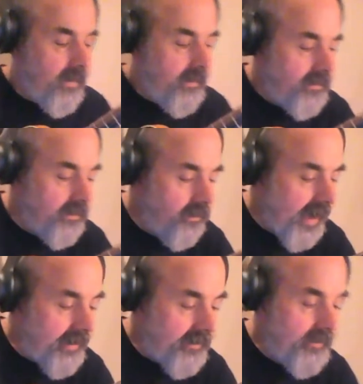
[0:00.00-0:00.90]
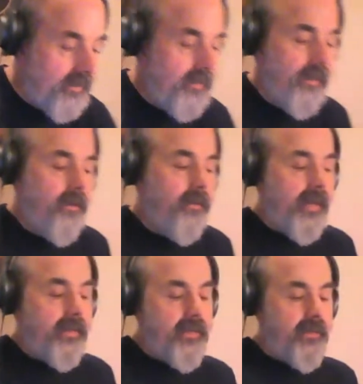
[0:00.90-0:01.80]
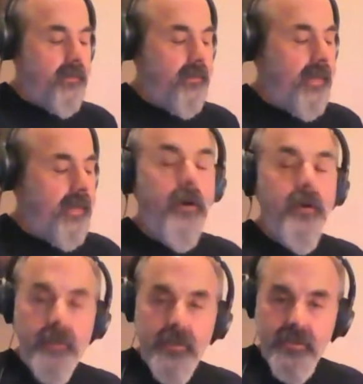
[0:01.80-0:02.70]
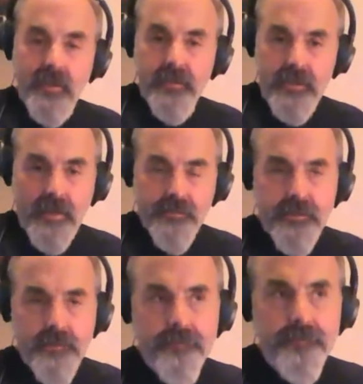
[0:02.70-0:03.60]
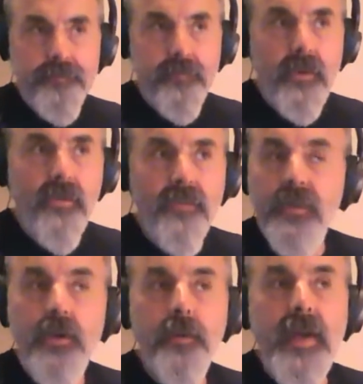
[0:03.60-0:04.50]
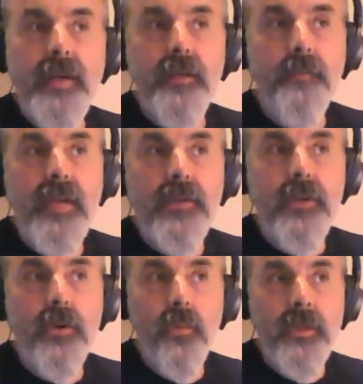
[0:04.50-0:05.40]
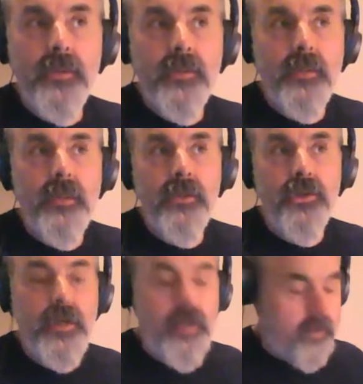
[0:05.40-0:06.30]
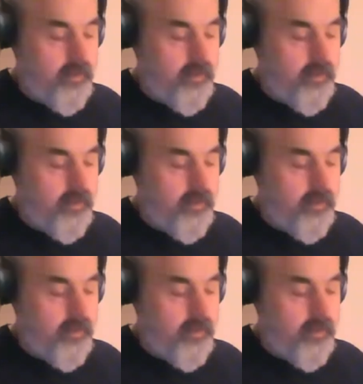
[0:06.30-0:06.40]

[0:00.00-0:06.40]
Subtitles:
So that's like all these double stops. If we go back to the basic ones in G,